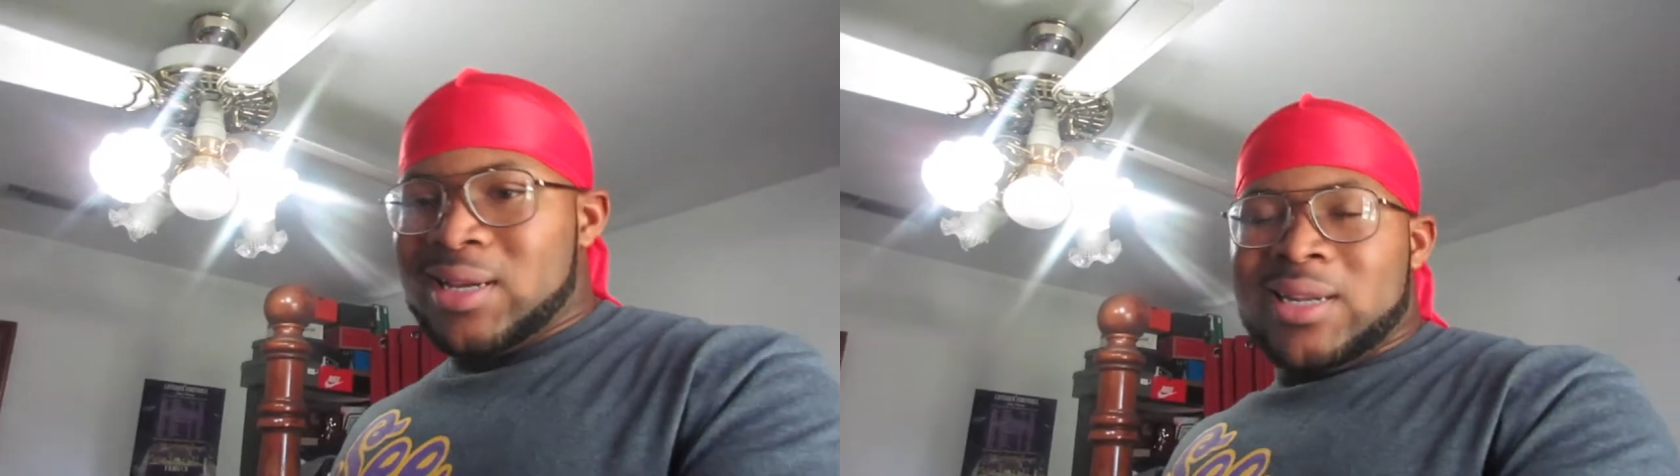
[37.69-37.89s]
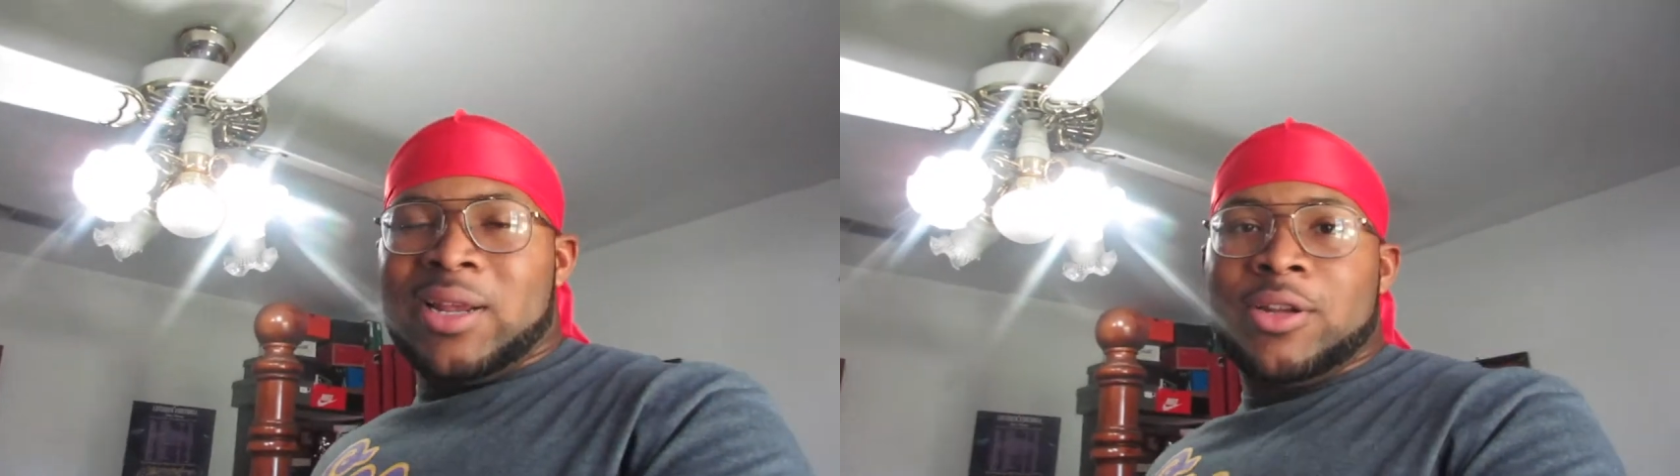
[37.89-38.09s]

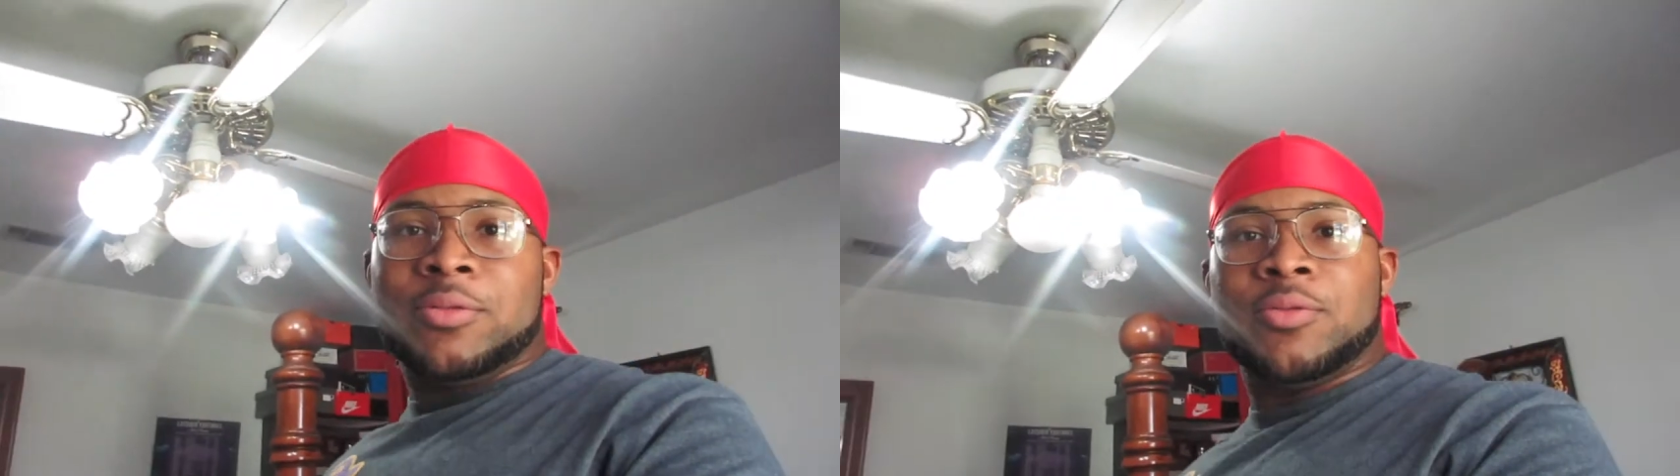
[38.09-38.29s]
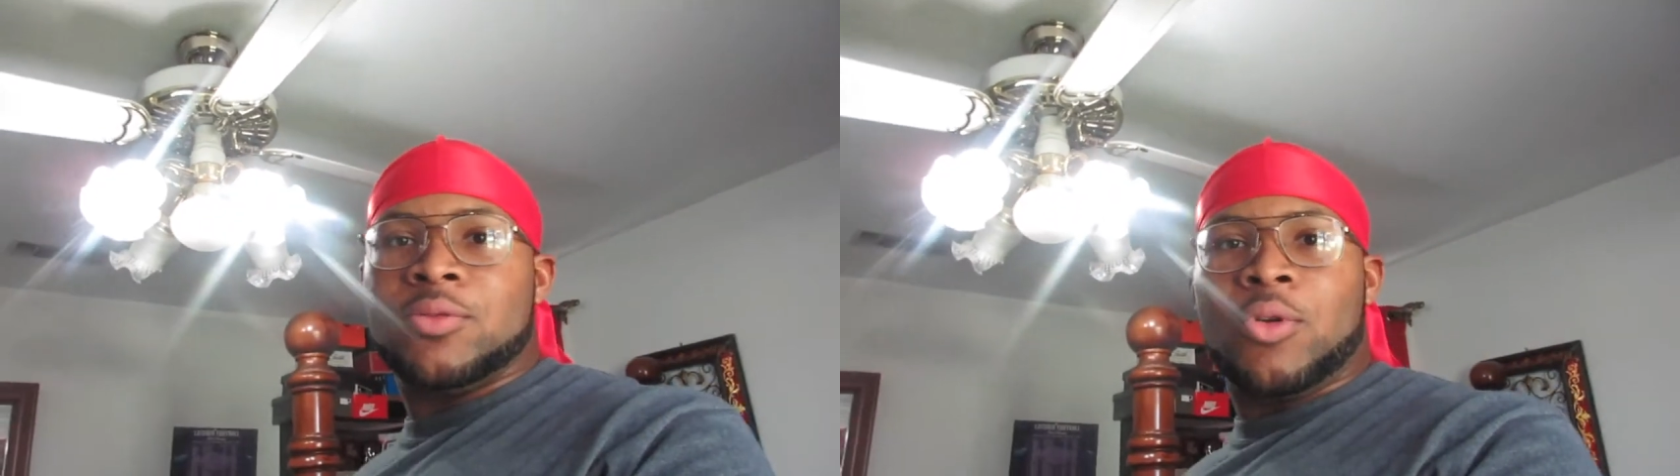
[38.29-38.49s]
and
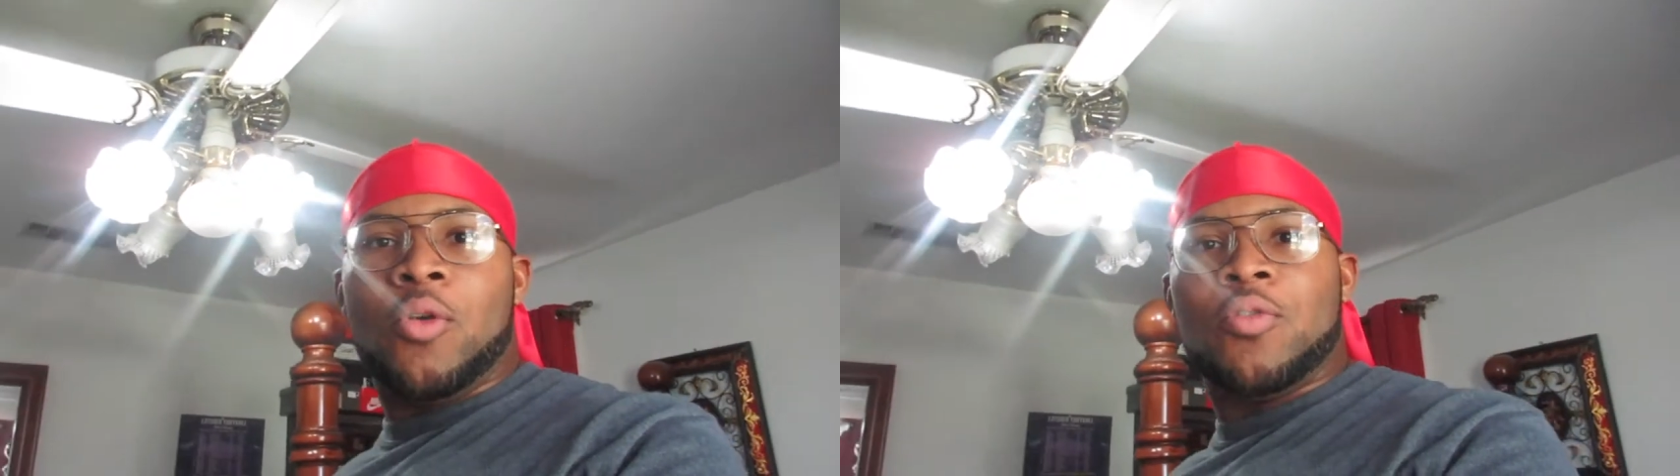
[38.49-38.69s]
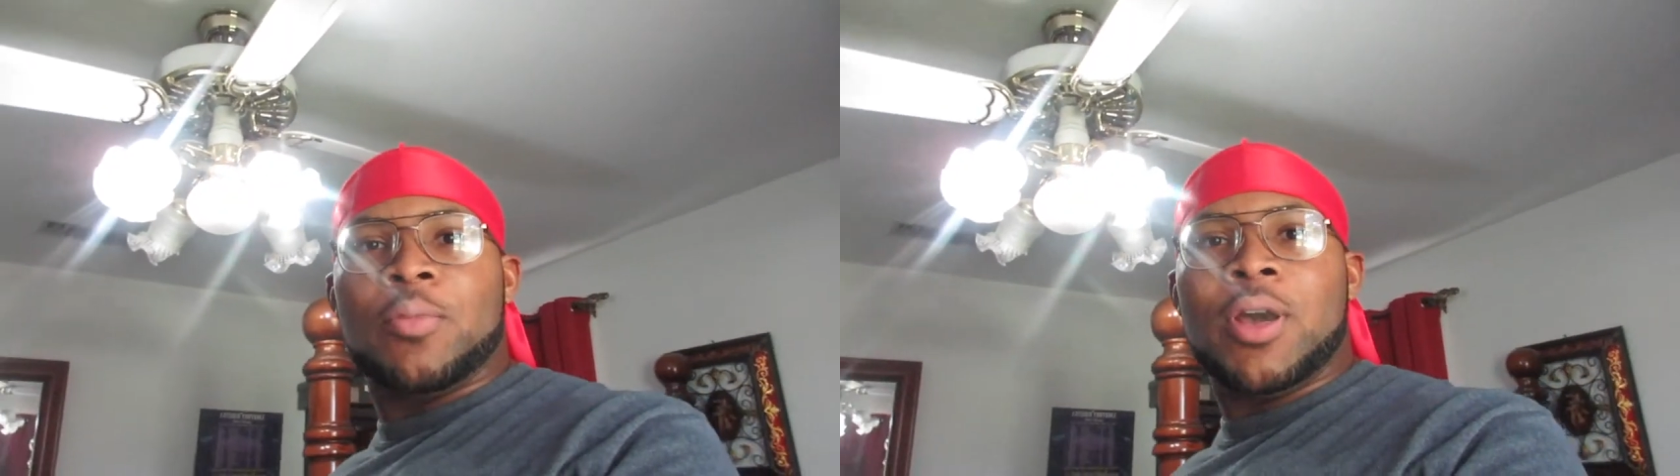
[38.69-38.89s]
go
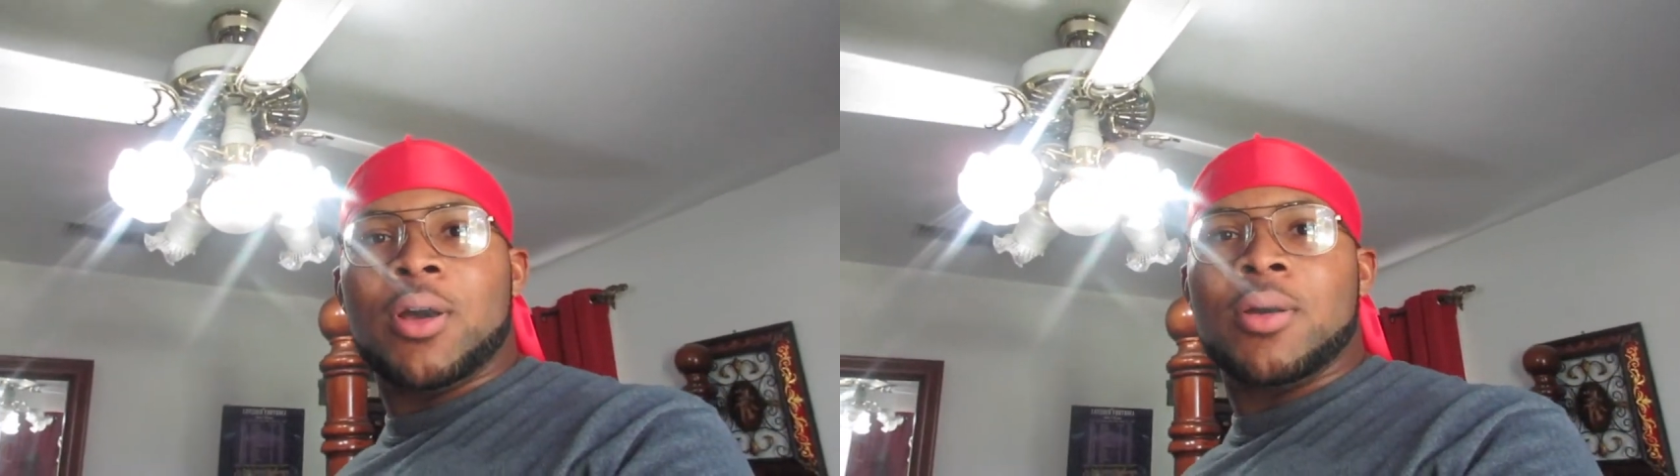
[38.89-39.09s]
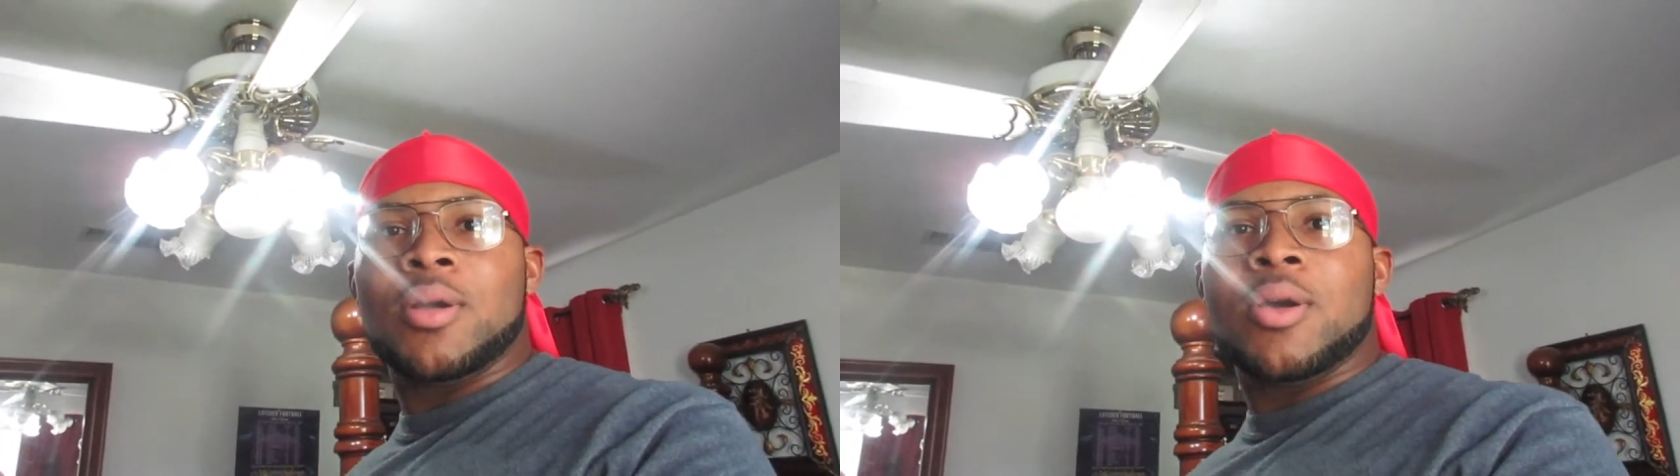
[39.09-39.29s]
from there.